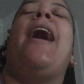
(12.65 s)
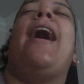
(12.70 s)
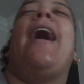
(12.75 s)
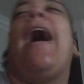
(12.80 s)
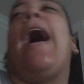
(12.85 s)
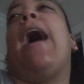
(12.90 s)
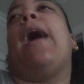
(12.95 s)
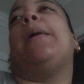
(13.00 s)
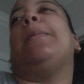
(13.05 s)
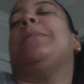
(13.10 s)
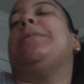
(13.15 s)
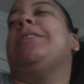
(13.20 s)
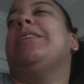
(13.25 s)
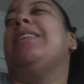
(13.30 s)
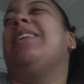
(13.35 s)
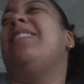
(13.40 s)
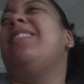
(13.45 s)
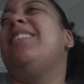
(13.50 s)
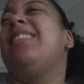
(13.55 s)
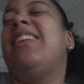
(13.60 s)
I
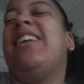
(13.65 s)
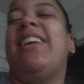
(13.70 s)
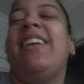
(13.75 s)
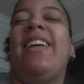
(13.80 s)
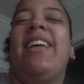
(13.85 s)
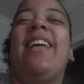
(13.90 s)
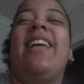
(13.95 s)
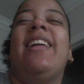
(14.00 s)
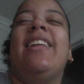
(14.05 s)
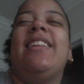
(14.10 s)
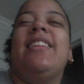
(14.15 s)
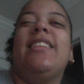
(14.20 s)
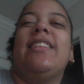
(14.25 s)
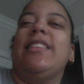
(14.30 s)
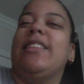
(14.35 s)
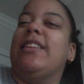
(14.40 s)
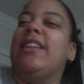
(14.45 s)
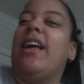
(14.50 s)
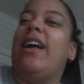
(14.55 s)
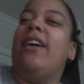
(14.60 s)
absolutely
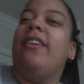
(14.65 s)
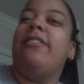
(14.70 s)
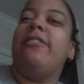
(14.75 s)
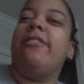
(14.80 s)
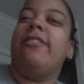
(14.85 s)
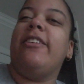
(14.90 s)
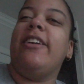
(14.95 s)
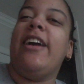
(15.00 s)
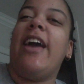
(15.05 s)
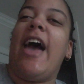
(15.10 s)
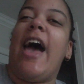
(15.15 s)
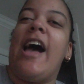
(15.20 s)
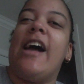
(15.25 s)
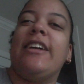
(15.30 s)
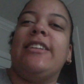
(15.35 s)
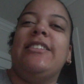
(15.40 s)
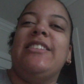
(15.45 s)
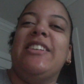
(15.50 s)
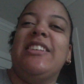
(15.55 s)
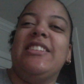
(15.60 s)
love
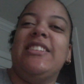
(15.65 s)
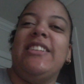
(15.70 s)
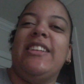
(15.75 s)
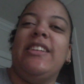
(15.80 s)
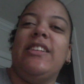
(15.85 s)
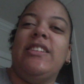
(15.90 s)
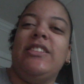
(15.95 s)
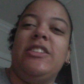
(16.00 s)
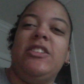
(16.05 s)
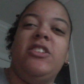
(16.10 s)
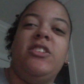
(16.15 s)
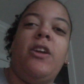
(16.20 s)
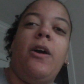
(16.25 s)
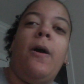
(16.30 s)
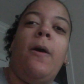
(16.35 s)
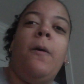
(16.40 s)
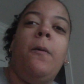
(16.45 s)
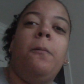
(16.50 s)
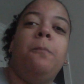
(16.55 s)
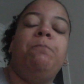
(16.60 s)
reacting to this
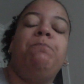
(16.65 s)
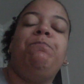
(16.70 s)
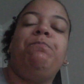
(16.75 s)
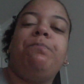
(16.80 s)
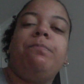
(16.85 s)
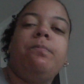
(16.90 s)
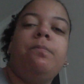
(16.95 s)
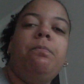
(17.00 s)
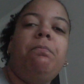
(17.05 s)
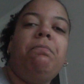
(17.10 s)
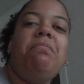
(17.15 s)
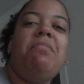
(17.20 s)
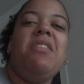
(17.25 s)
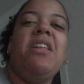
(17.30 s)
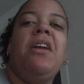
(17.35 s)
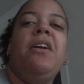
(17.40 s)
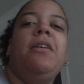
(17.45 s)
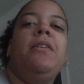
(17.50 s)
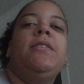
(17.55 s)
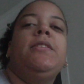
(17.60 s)
show.
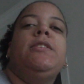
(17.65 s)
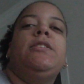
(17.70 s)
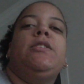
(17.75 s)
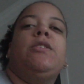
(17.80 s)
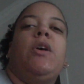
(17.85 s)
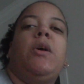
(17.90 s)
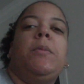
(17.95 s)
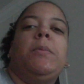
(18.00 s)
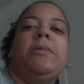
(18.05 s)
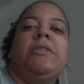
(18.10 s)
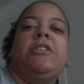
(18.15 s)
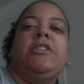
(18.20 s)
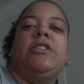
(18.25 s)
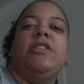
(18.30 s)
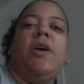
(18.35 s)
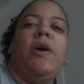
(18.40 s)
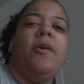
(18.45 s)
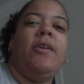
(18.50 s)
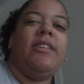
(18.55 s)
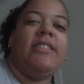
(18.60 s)
So I'm
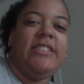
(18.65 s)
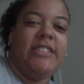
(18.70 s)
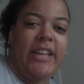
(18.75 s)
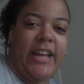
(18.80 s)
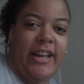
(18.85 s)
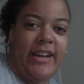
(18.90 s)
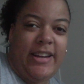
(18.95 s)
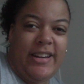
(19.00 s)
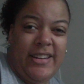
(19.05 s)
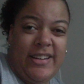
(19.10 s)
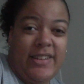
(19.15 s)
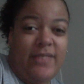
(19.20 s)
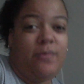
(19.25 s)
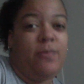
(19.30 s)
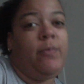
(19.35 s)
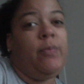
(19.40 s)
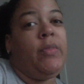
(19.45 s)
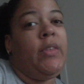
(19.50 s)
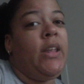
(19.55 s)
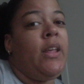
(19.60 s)
so excited
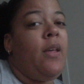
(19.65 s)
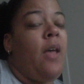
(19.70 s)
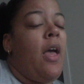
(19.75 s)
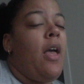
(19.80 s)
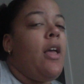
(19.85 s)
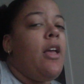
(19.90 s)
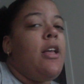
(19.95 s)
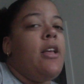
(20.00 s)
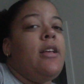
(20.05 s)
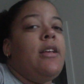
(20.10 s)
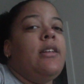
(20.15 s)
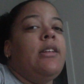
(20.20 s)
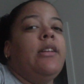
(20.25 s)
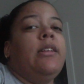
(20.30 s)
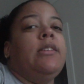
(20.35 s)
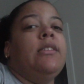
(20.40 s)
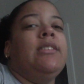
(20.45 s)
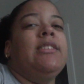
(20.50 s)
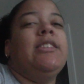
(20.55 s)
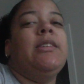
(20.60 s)

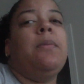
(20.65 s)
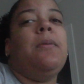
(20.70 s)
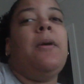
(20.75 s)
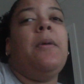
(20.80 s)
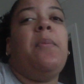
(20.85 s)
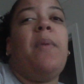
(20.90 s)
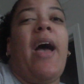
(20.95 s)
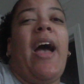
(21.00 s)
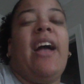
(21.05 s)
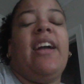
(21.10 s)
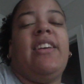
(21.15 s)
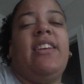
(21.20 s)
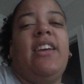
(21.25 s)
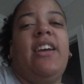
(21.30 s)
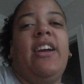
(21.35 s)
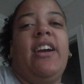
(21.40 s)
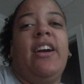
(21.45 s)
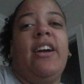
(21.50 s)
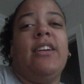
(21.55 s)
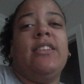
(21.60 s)
to be back
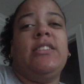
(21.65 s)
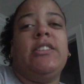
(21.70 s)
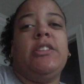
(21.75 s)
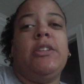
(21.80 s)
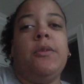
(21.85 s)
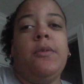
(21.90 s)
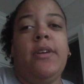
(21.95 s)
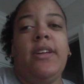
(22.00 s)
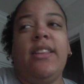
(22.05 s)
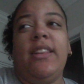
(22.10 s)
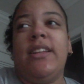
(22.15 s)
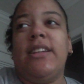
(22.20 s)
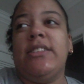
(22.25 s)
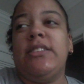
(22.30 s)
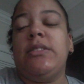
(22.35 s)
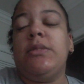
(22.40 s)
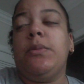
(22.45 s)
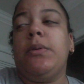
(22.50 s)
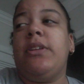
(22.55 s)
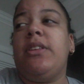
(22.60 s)
here doing
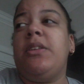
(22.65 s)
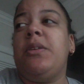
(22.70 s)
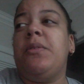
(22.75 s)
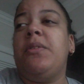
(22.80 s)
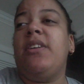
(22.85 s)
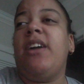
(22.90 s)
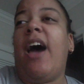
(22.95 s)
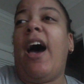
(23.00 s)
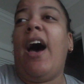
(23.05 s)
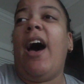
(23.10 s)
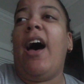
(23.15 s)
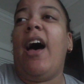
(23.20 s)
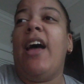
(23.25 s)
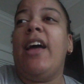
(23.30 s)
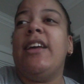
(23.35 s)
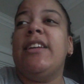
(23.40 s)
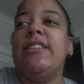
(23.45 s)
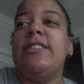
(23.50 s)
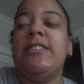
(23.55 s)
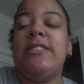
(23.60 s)
this with you
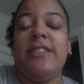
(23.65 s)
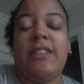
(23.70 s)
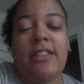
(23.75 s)
guys.